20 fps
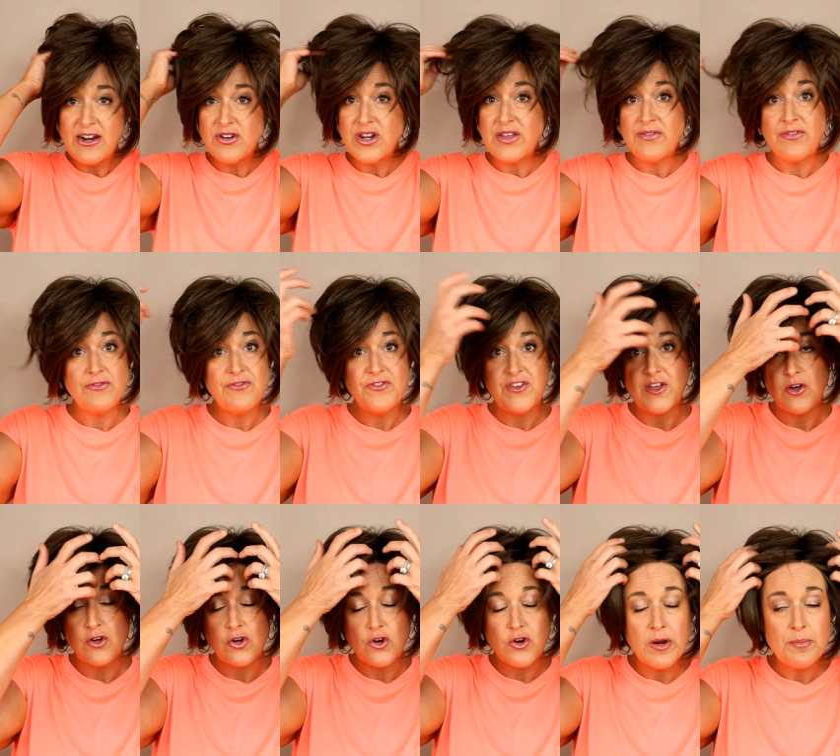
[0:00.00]
I don't even
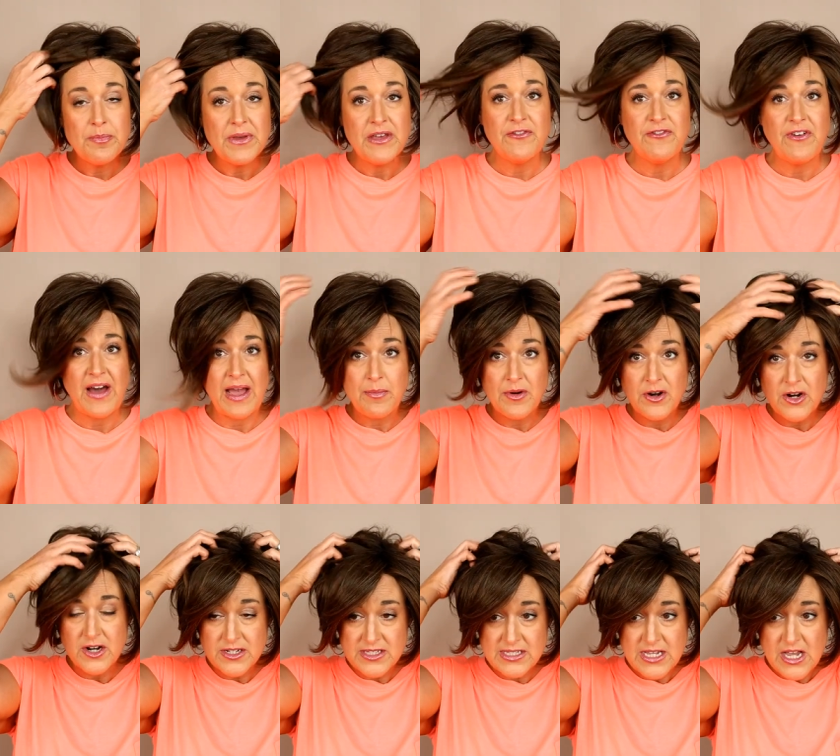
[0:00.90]
feel crimpy
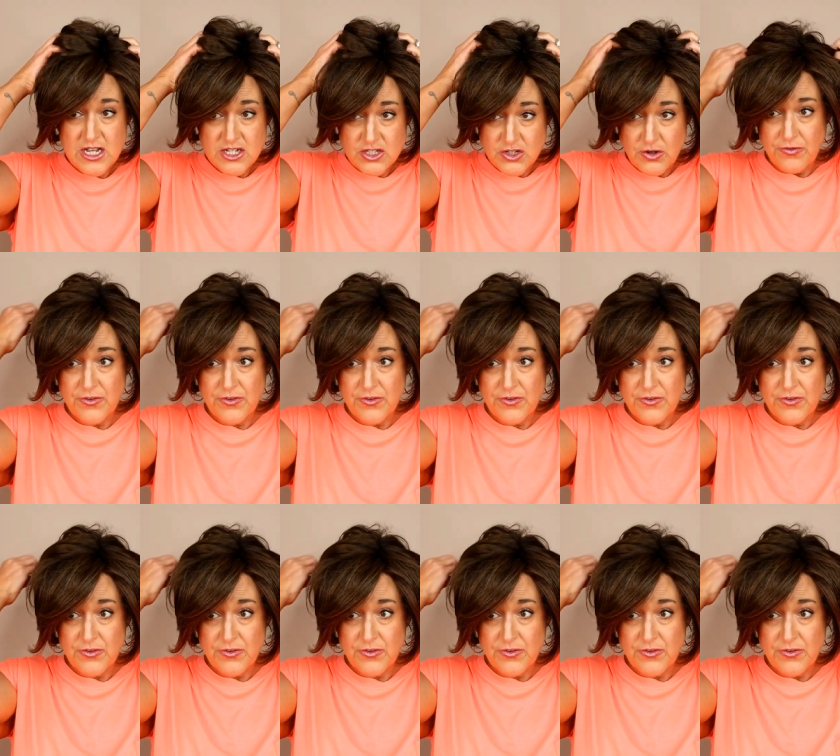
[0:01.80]
fibers.